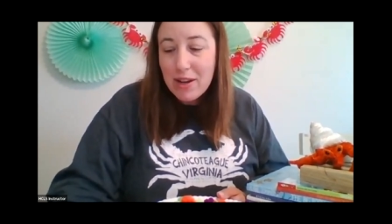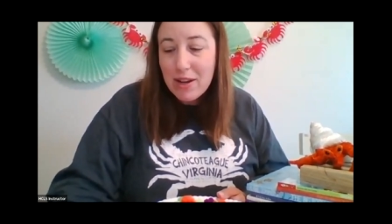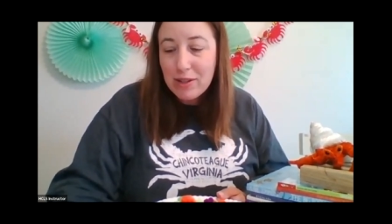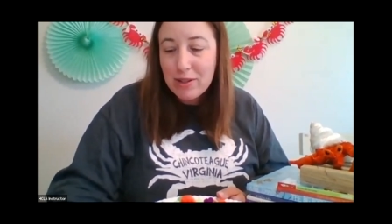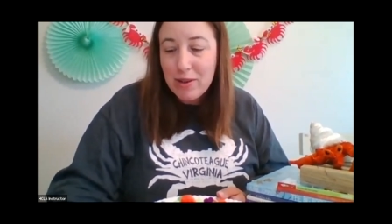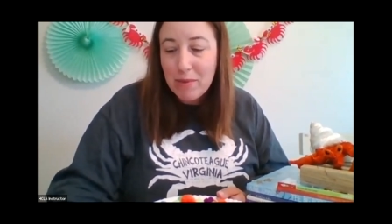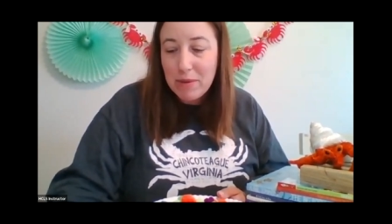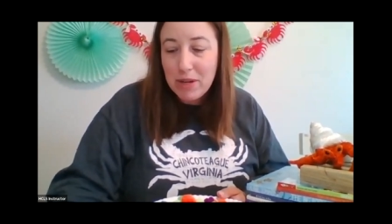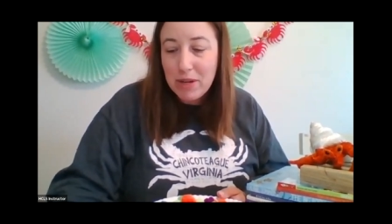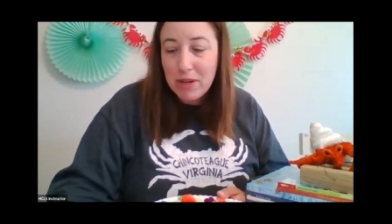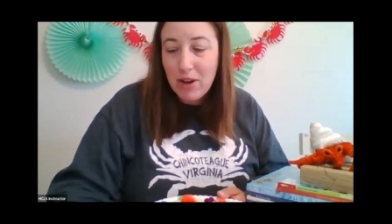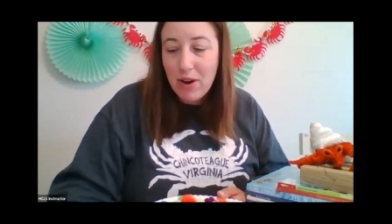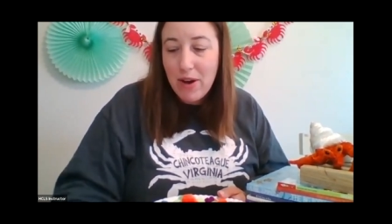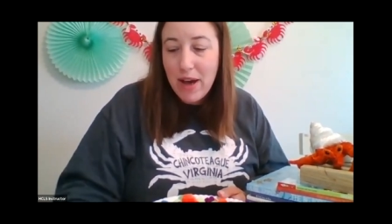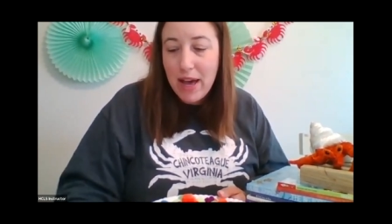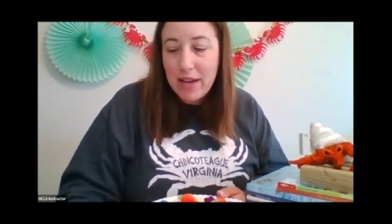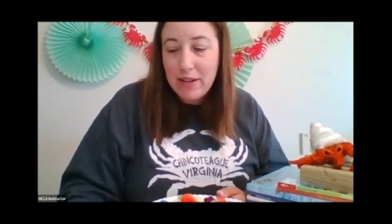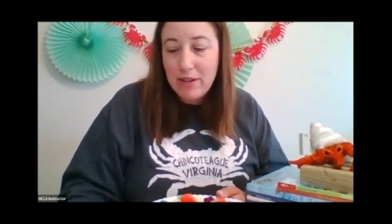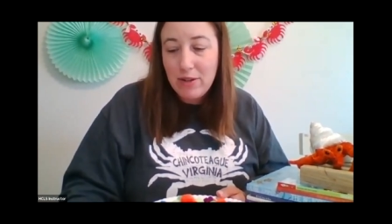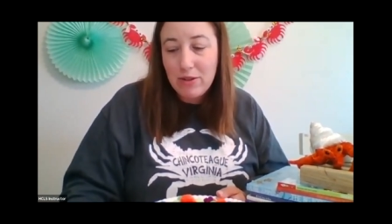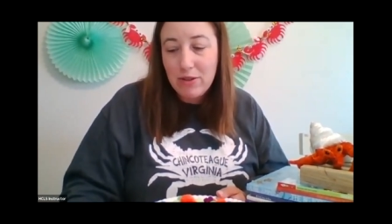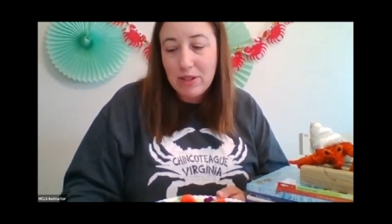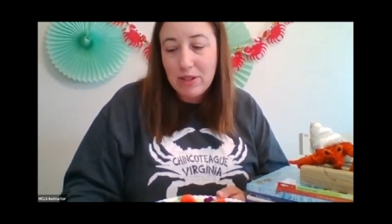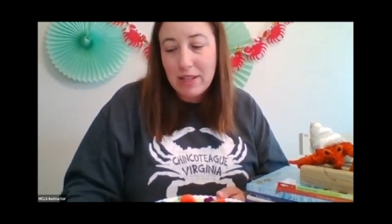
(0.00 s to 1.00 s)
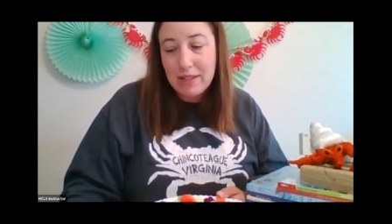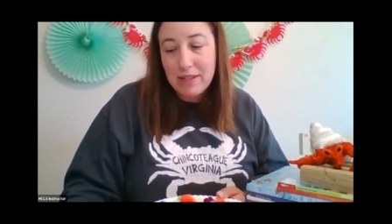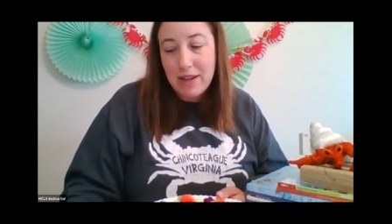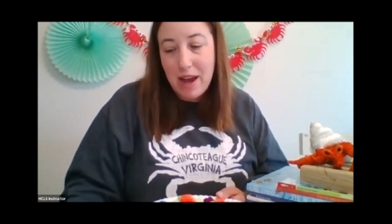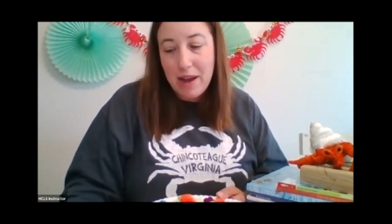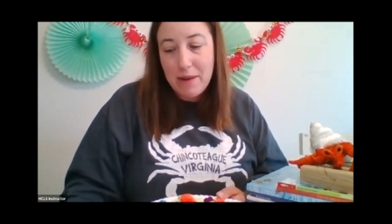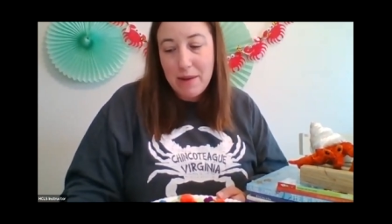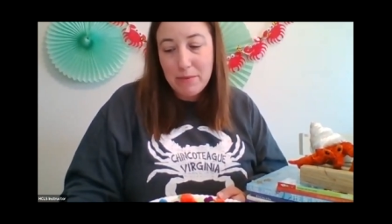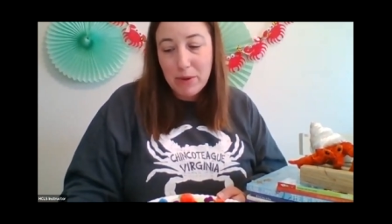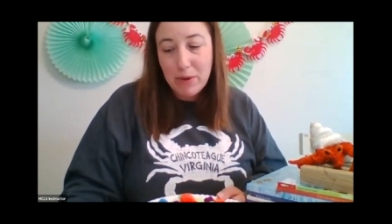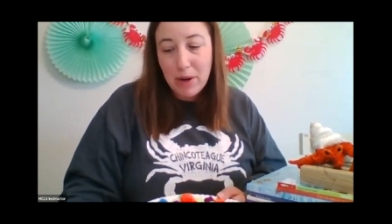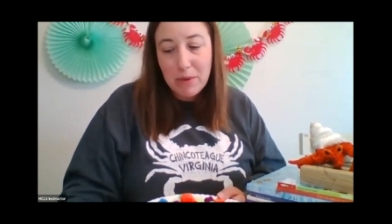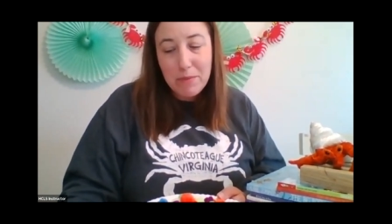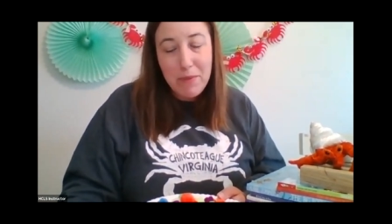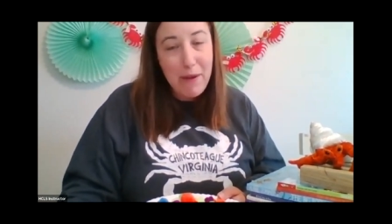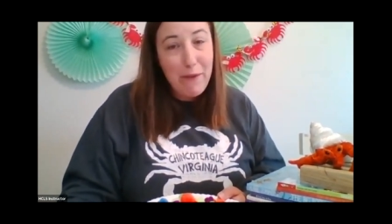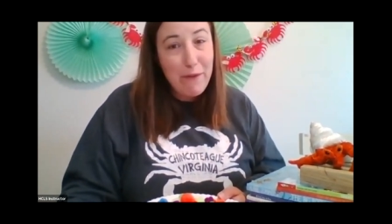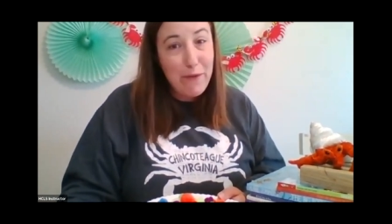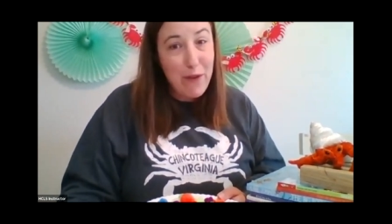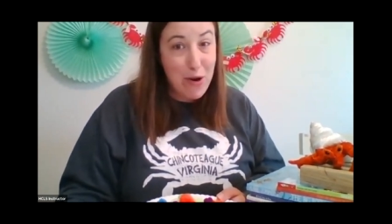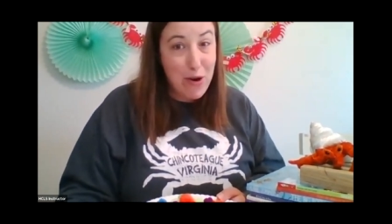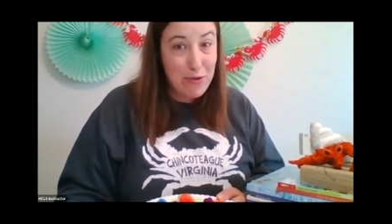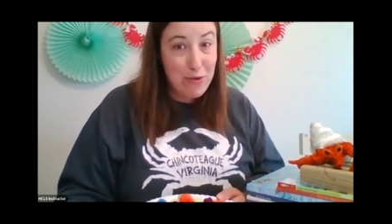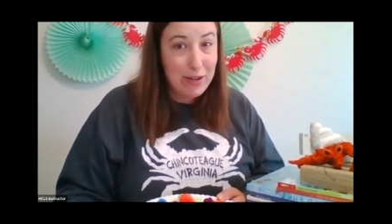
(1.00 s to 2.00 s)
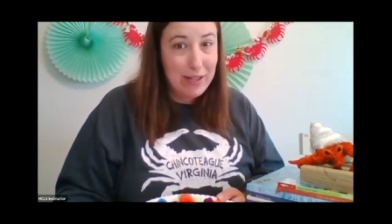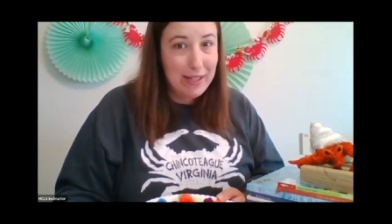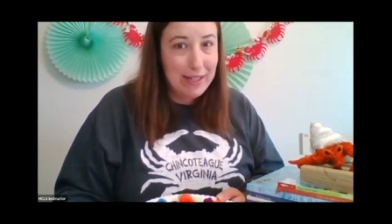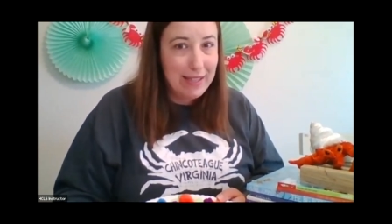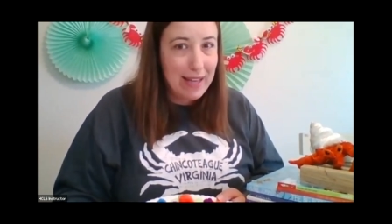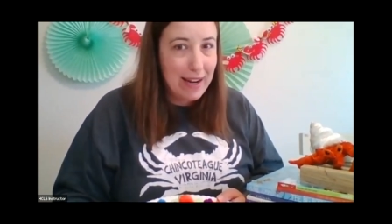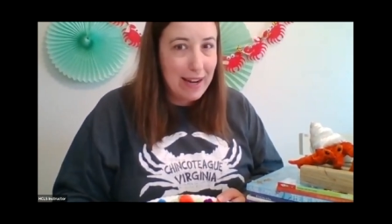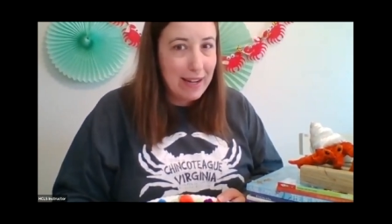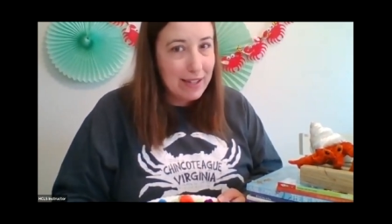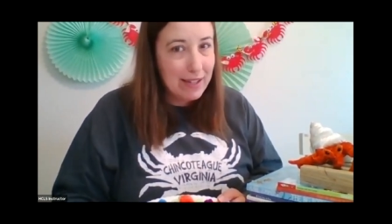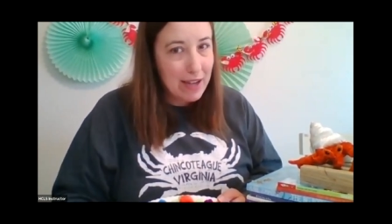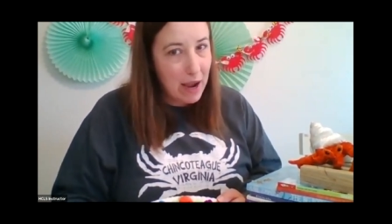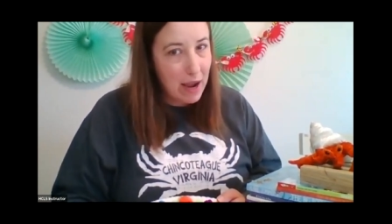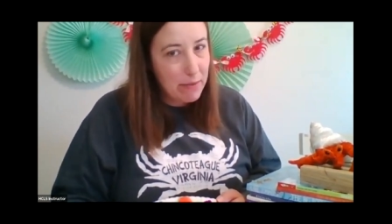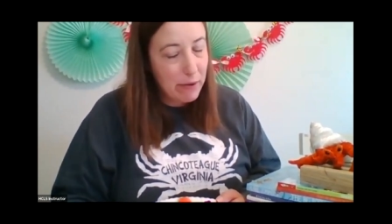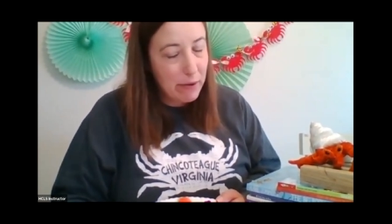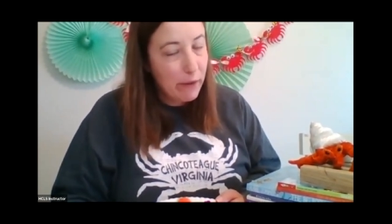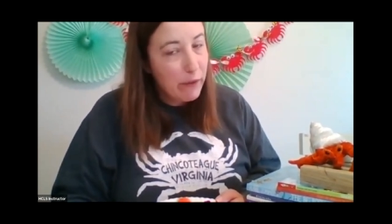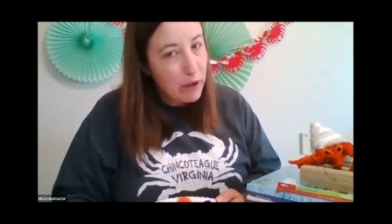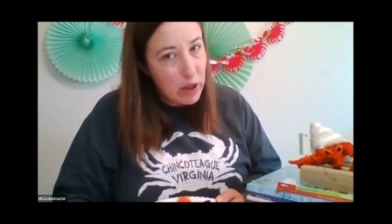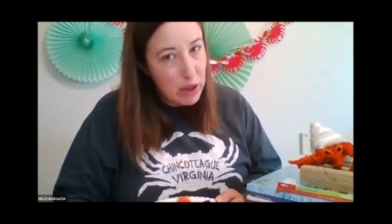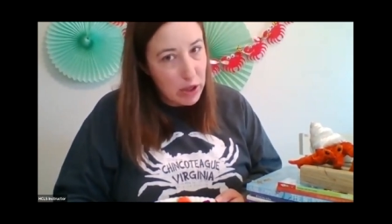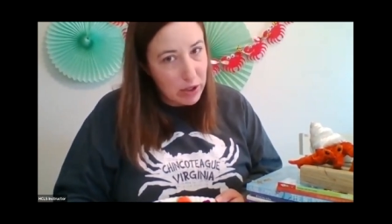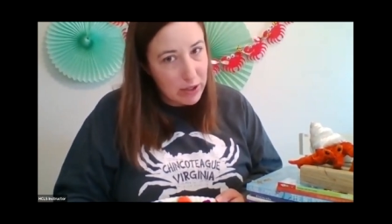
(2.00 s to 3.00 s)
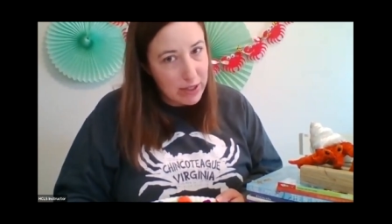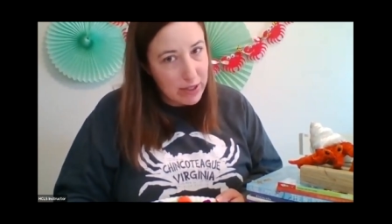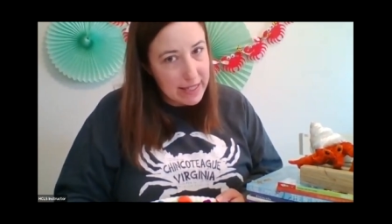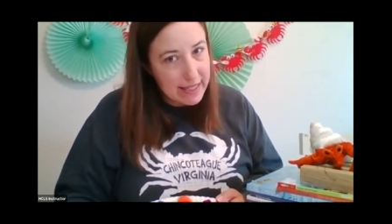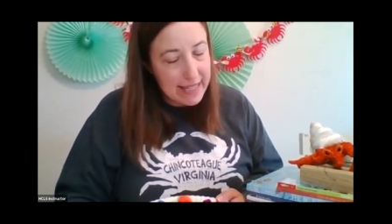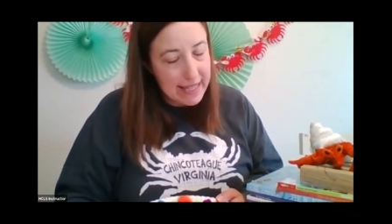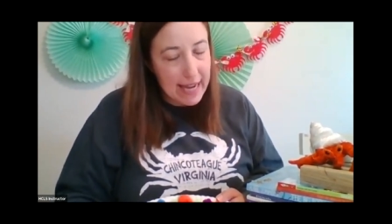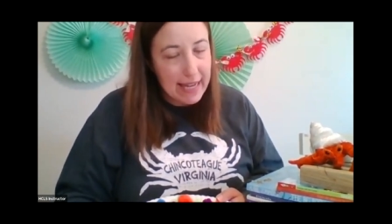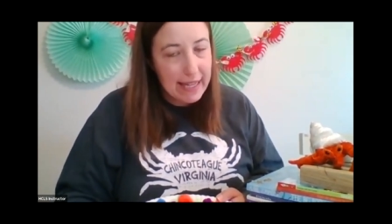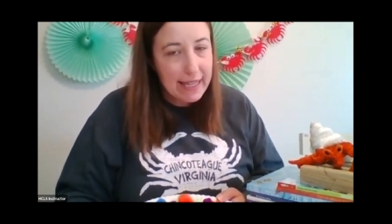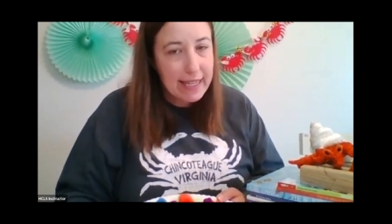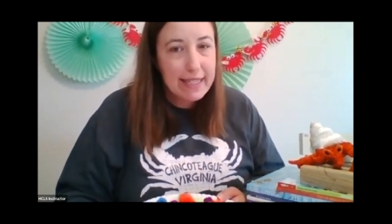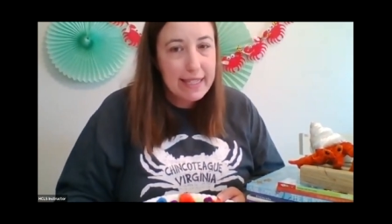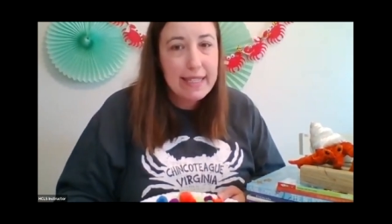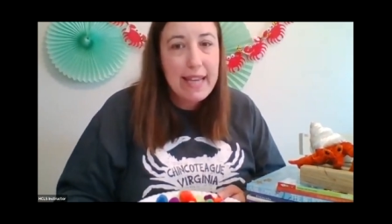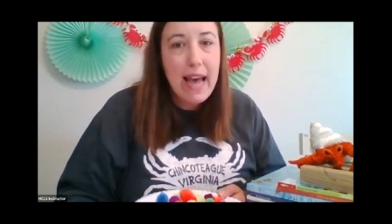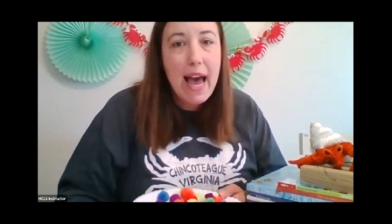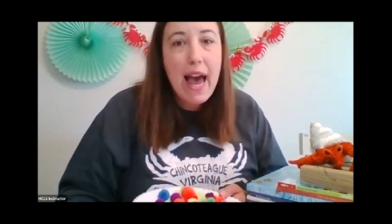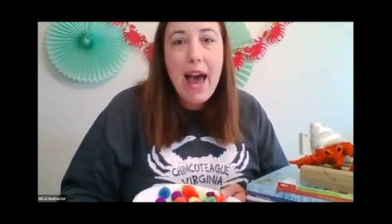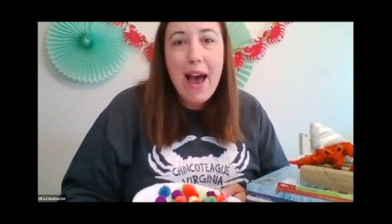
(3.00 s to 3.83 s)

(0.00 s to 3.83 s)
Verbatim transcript: So I'm gonna go ahead and use the timer on my phone to set a timer for 30 seconds.